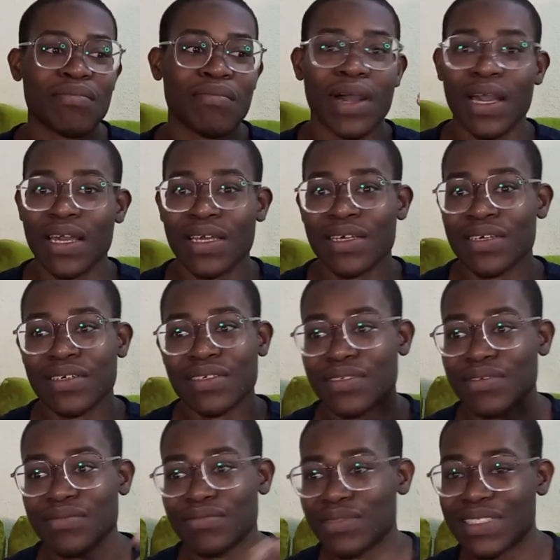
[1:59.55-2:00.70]
my
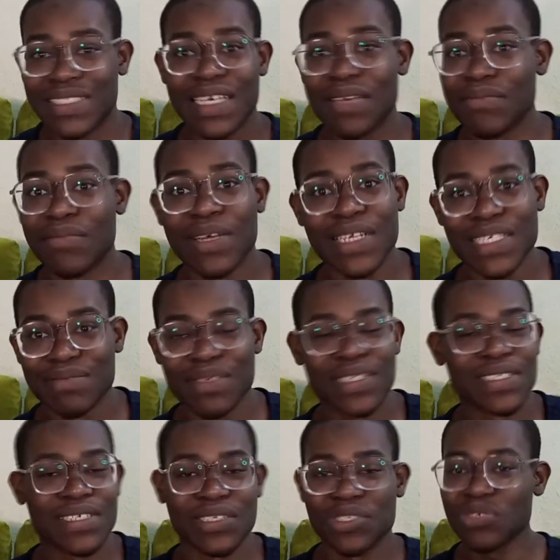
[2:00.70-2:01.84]
time
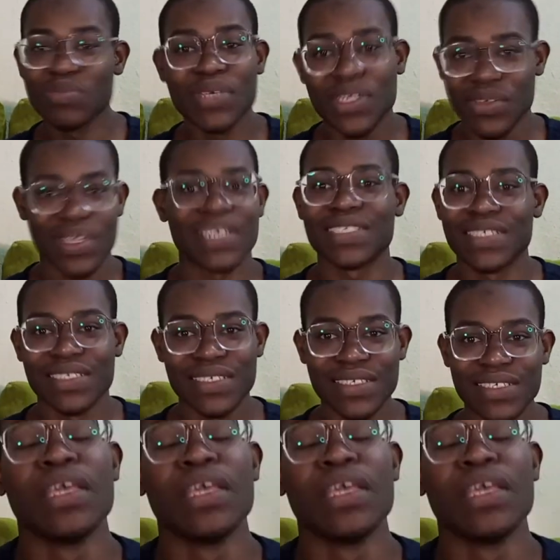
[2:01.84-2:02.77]
management, and so many other things.